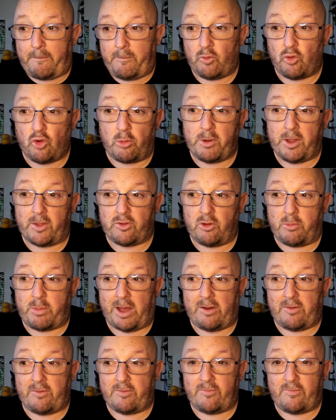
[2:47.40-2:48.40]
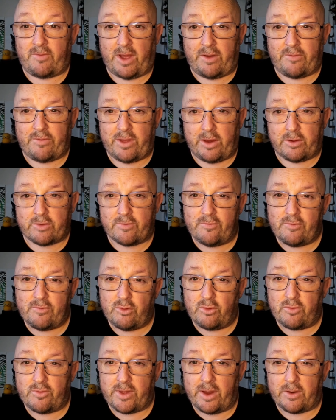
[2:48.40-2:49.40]
normally I do about 5,000,
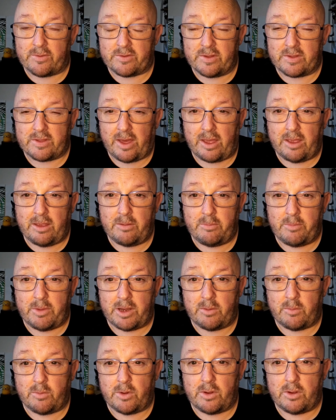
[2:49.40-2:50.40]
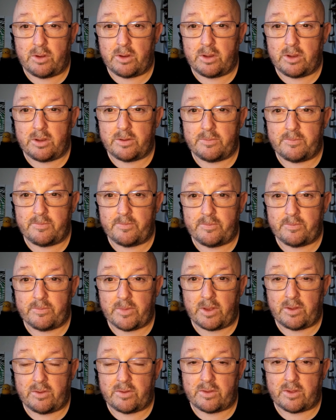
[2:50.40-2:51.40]
4,000 a day being at work.
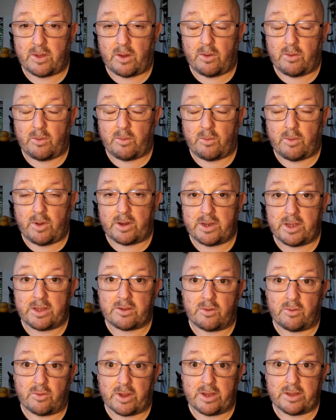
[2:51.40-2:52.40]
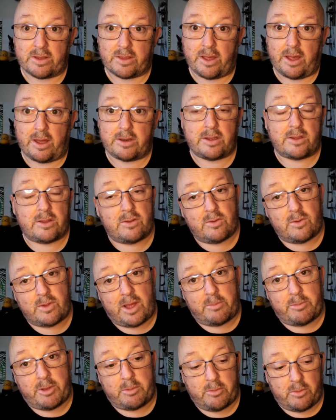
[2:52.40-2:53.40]
So I need to look into that. I need to do
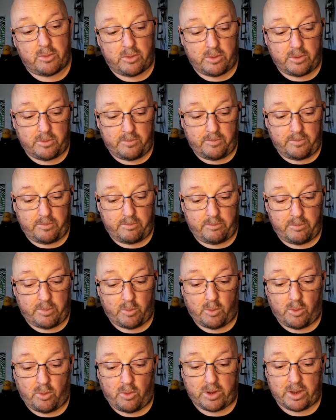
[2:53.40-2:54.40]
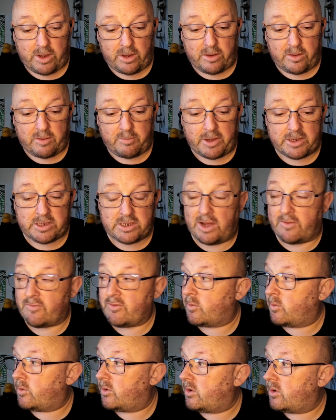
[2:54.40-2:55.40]
that a bit more, the walking, especially
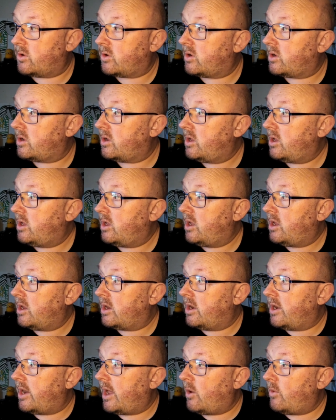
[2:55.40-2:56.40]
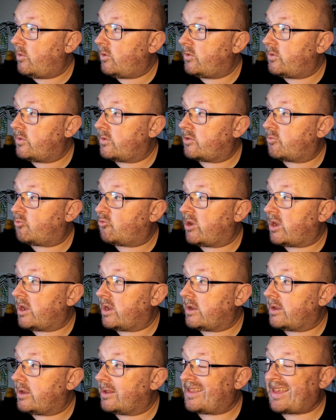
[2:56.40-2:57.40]
after work. Now that
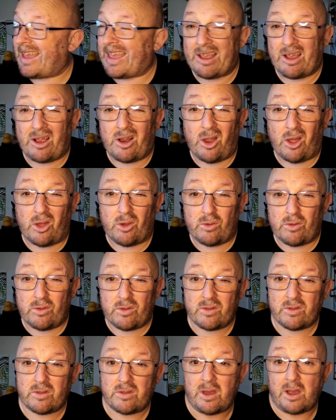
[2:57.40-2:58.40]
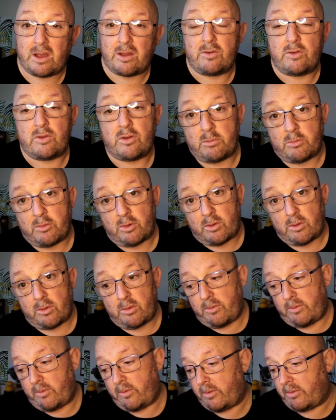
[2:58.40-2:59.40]
spring's getting close, I can do it
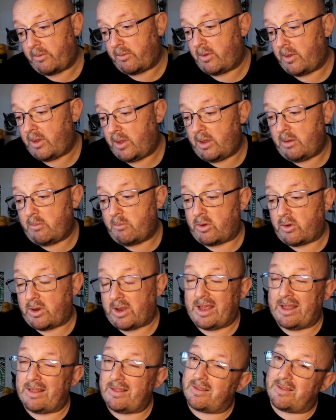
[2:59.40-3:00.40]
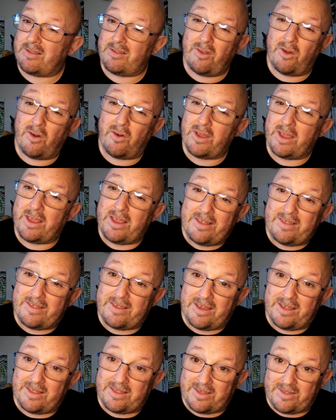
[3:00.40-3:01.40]
more, but it is not
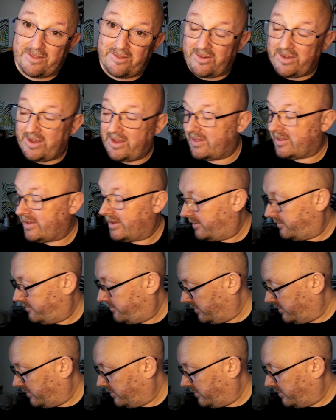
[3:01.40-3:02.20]
easy, is it? Not easy.